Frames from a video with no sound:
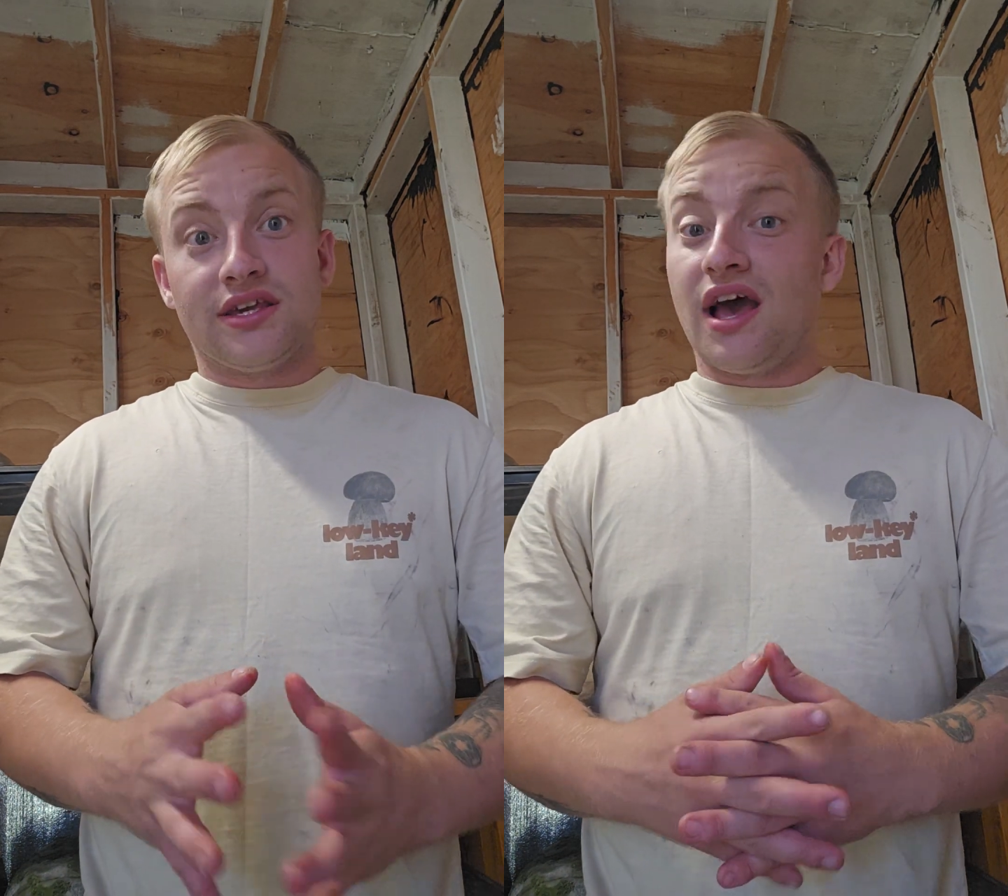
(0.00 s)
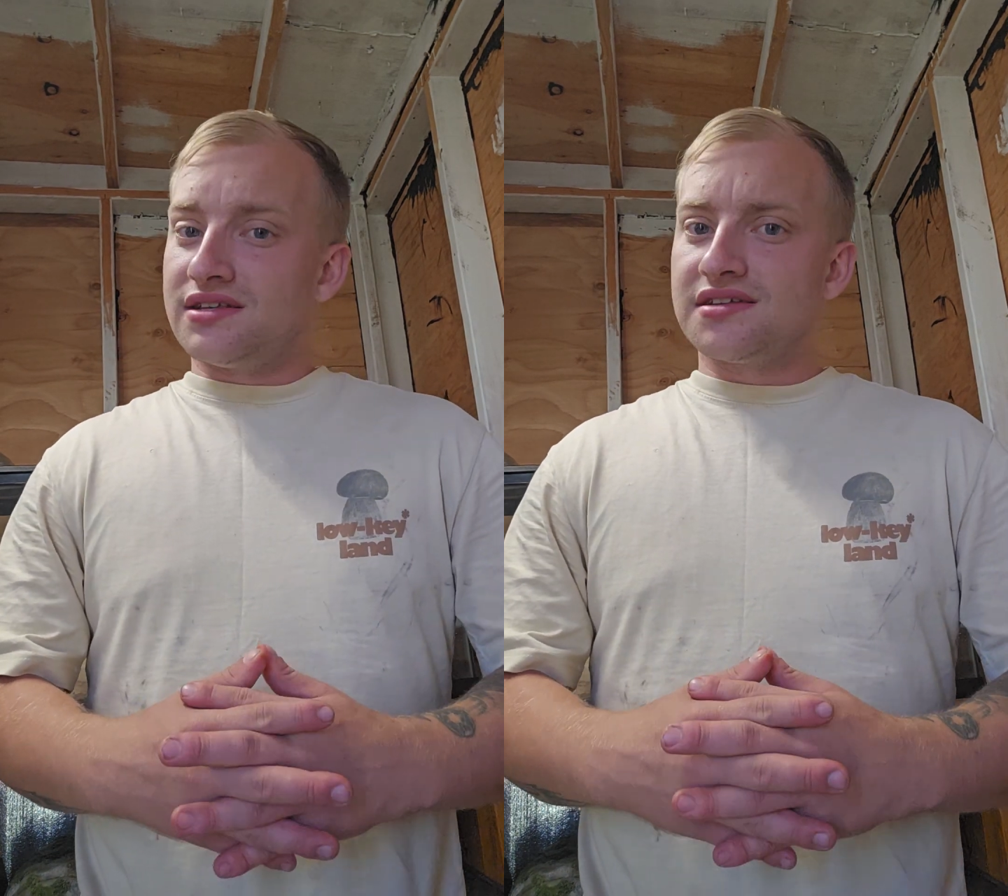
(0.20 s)

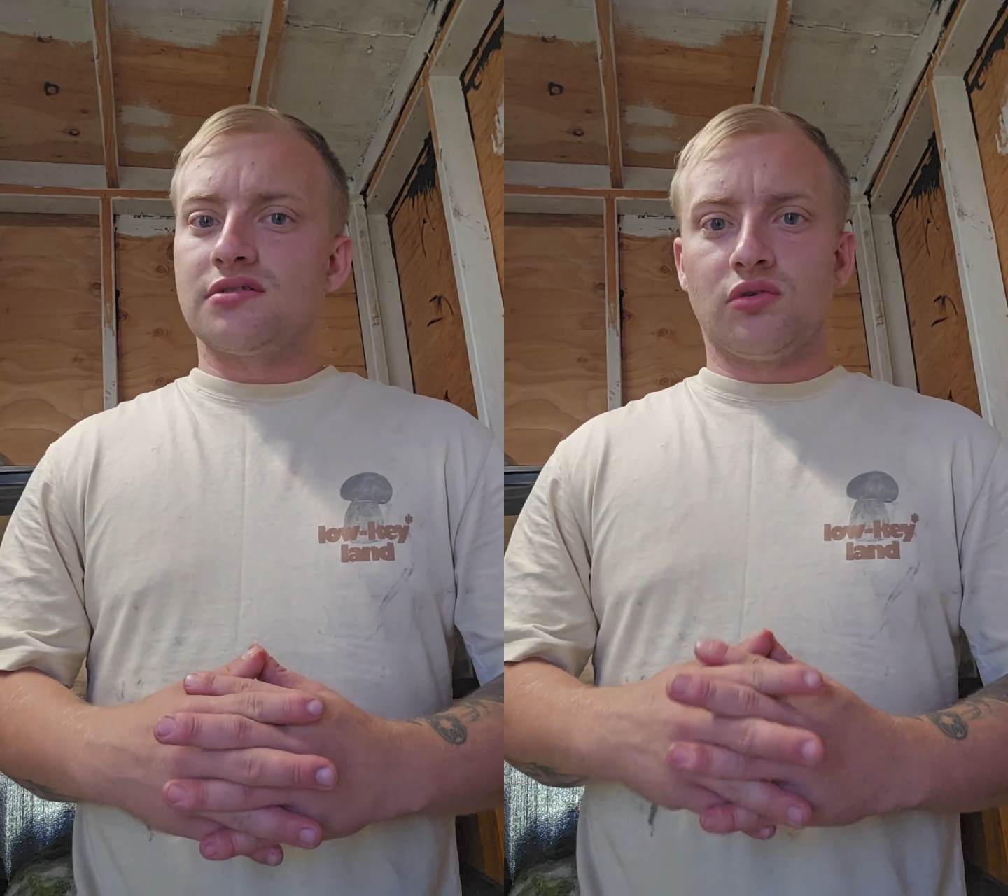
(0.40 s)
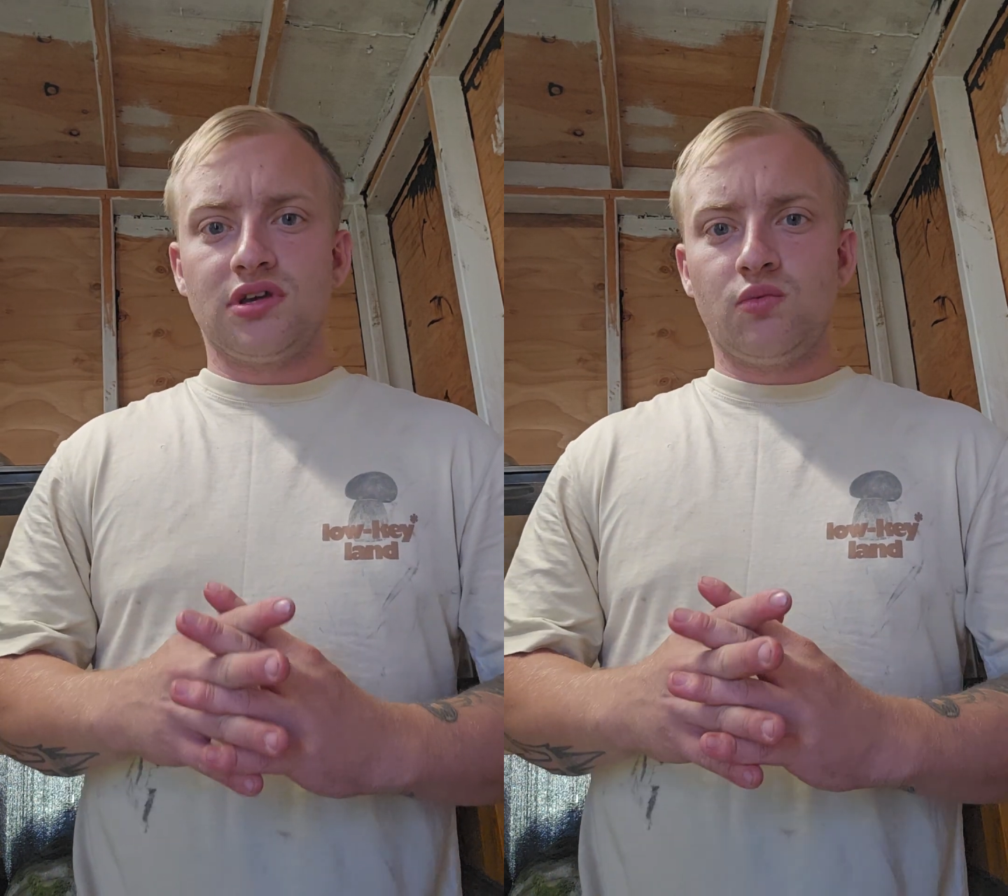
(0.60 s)
Yes,
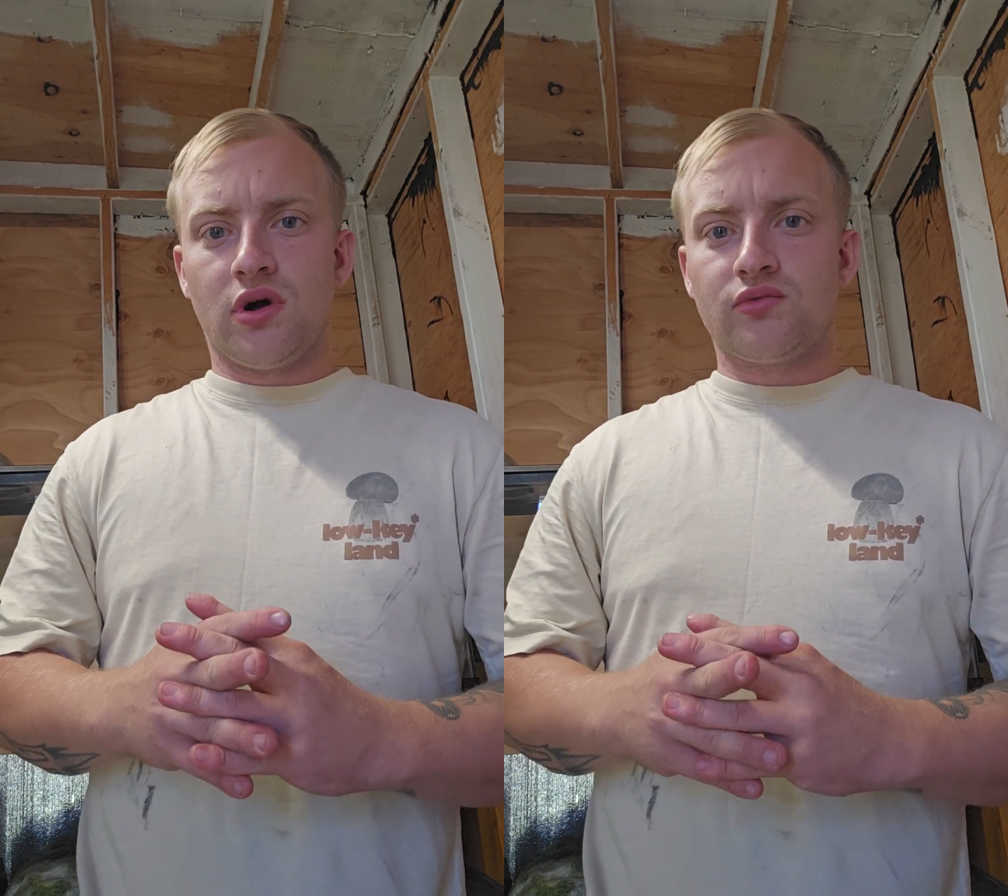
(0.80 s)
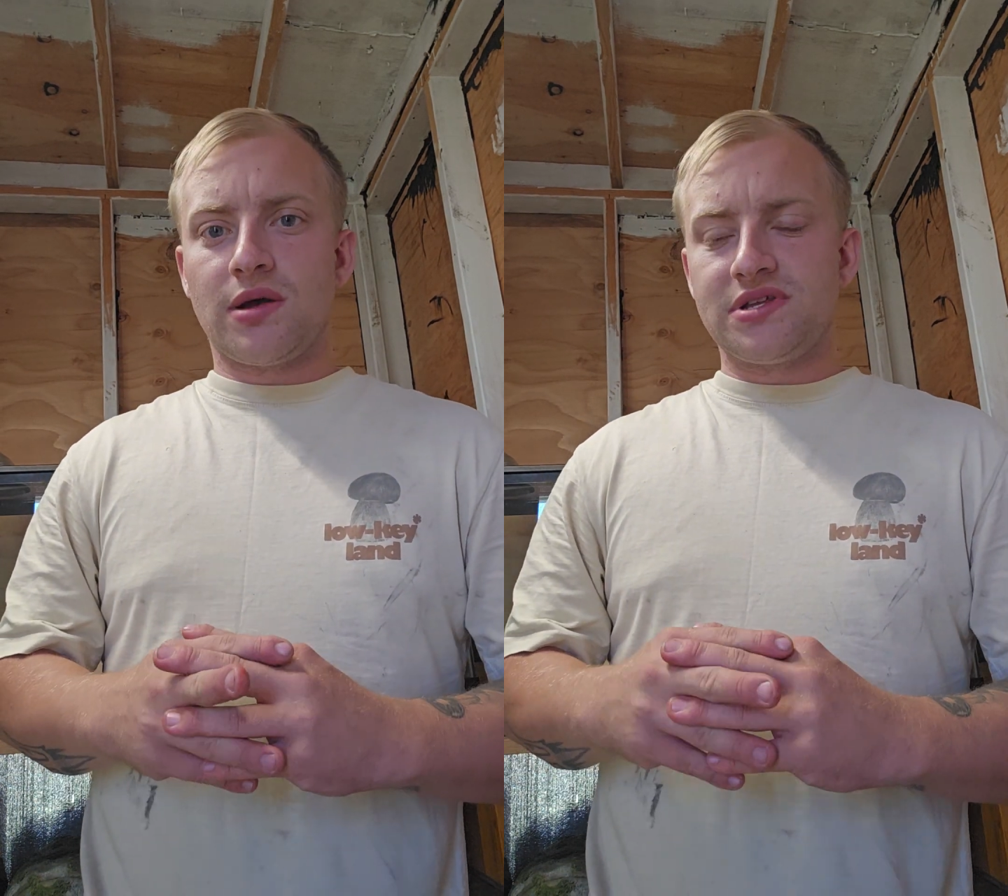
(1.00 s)
only
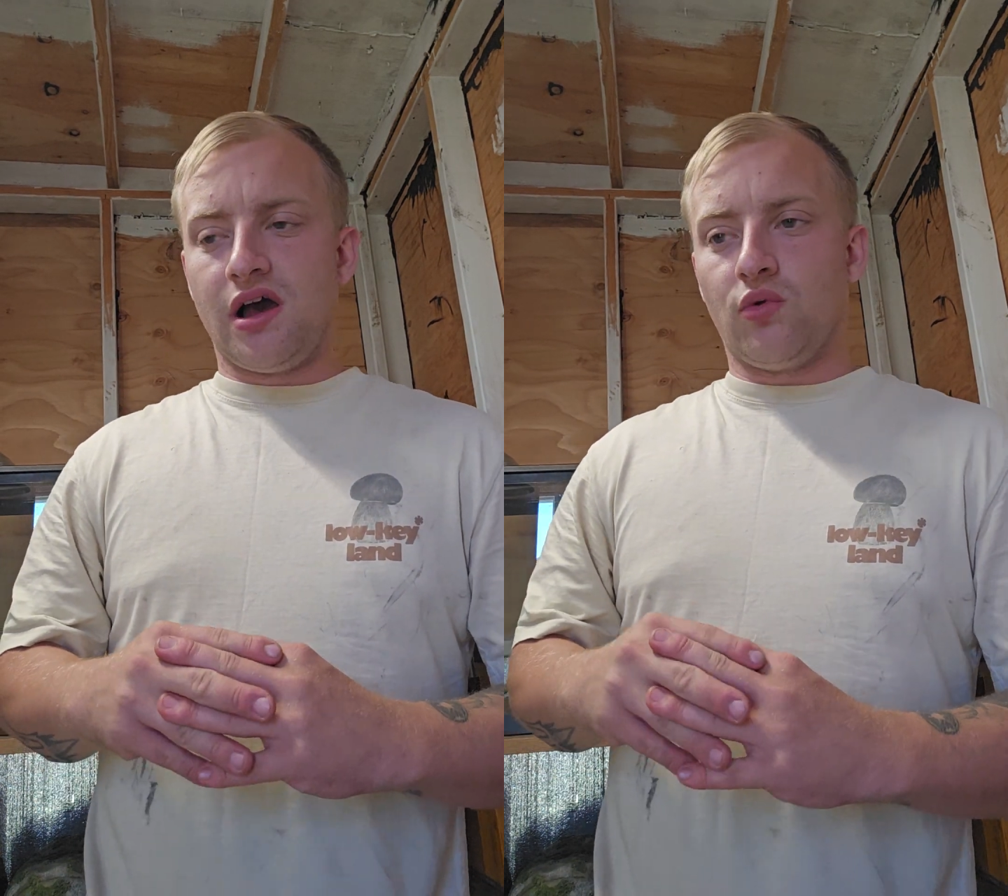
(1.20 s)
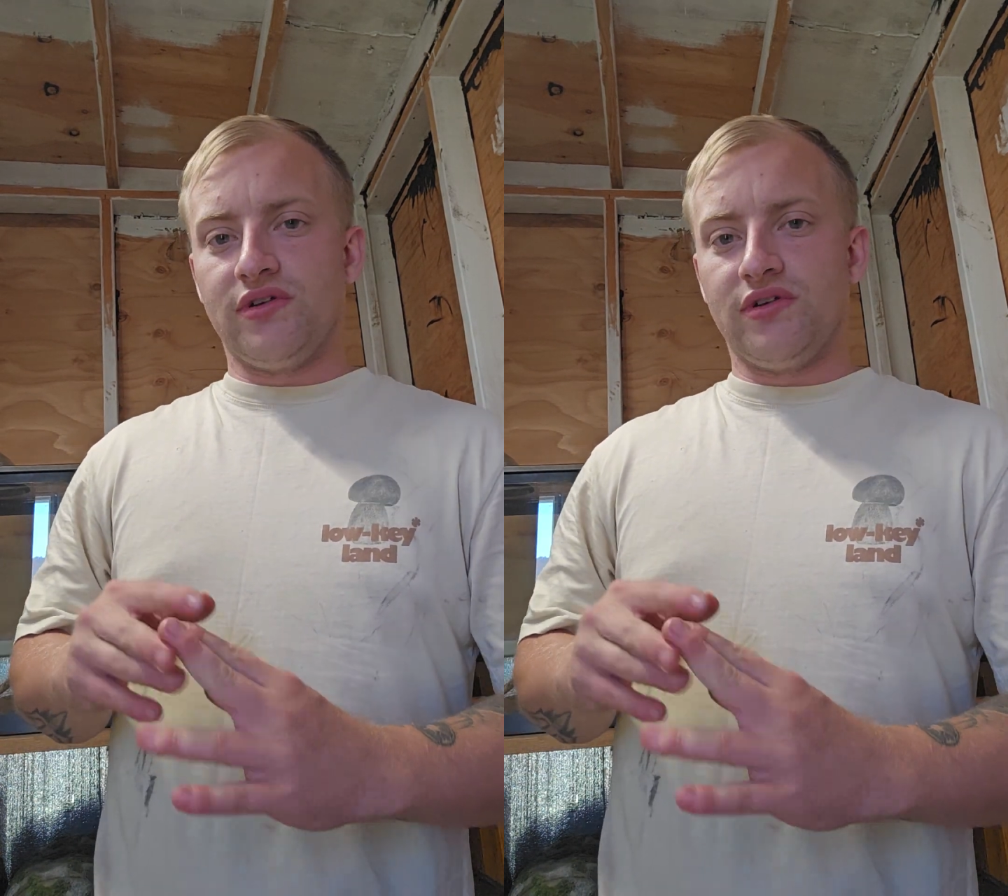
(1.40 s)
one reptile.